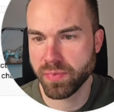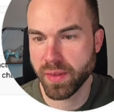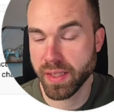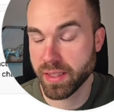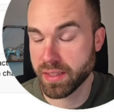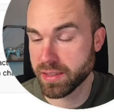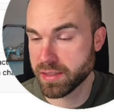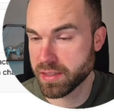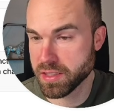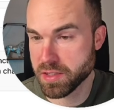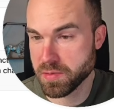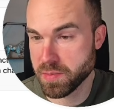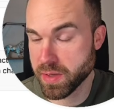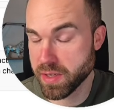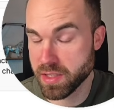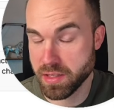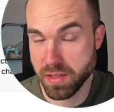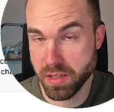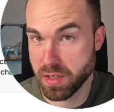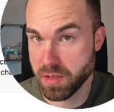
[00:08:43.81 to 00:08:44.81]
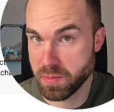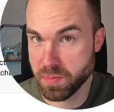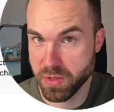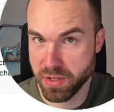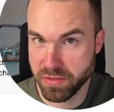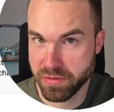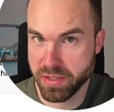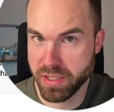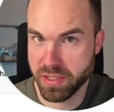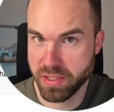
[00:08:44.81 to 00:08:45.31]
And that's basically
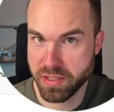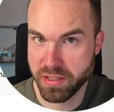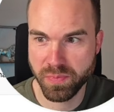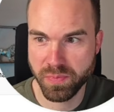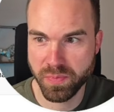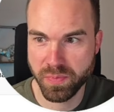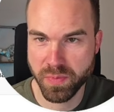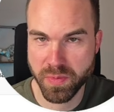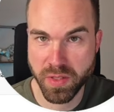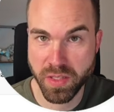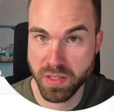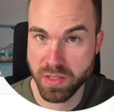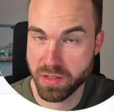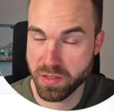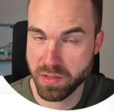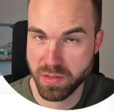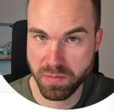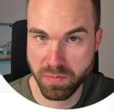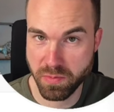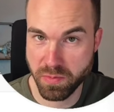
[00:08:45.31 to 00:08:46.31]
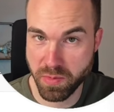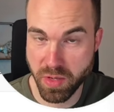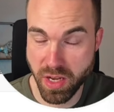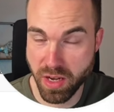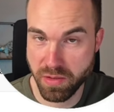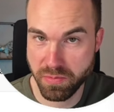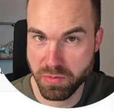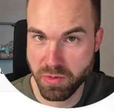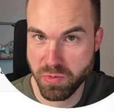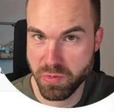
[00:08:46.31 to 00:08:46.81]
perfect. Since,
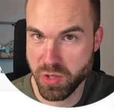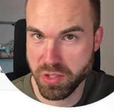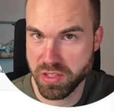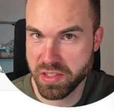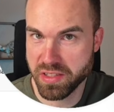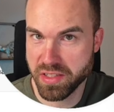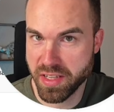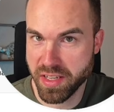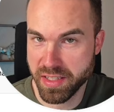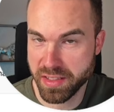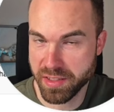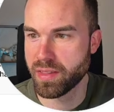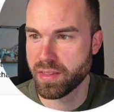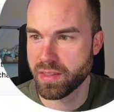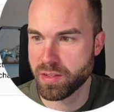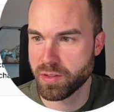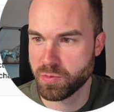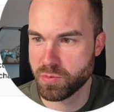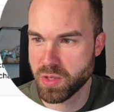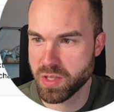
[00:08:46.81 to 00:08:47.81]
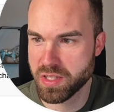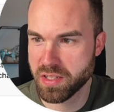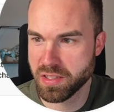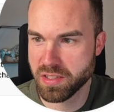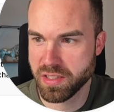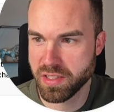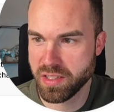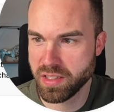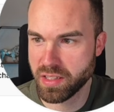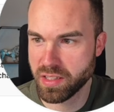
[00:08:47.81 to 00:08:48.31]
yeah, we wanted that.
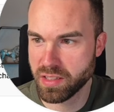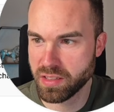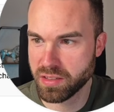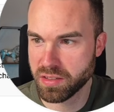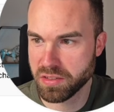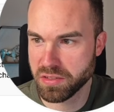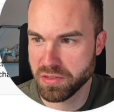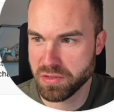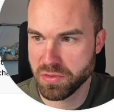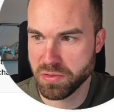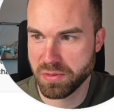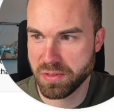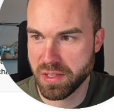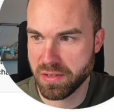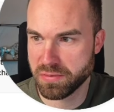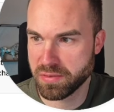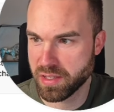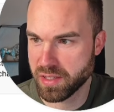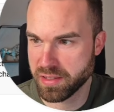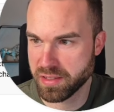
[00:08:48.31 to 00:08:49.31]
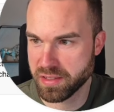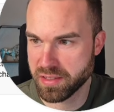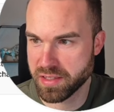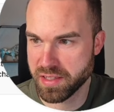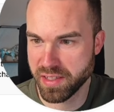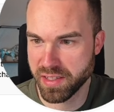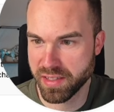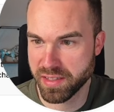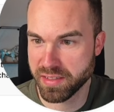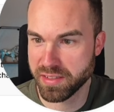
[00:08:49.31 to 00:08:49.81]
Wizard Eagle on Scooter Fun.
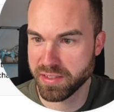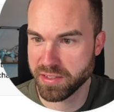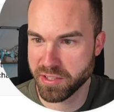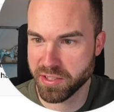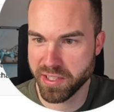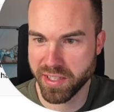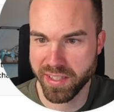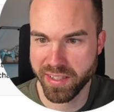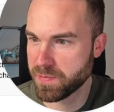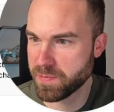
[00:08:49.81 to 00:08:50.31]
Yeah, okay.